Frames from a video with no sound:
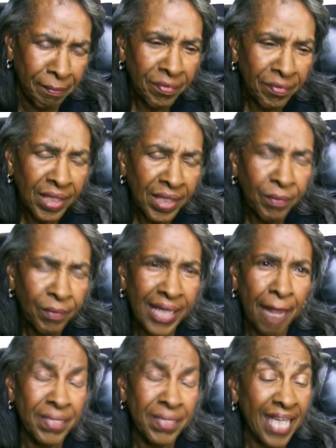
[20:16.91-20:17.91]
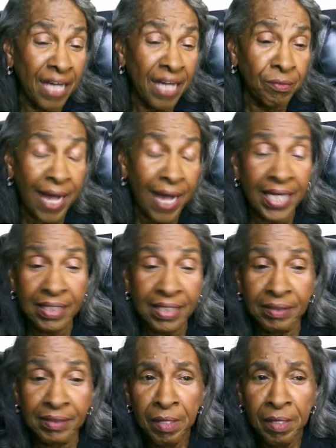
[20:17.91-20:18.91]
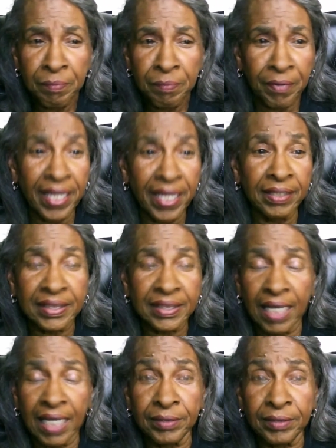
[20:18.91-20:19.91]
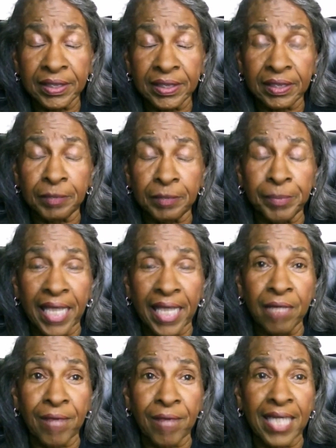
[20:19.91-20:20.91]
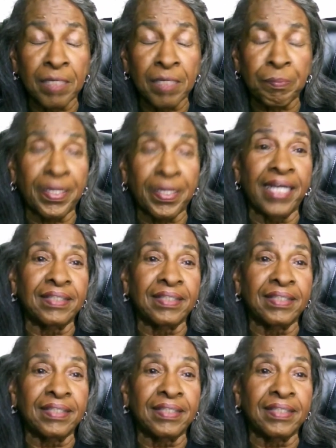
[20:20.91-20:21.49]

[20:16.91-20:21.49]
When I began writing prayers, I just began writing prayers.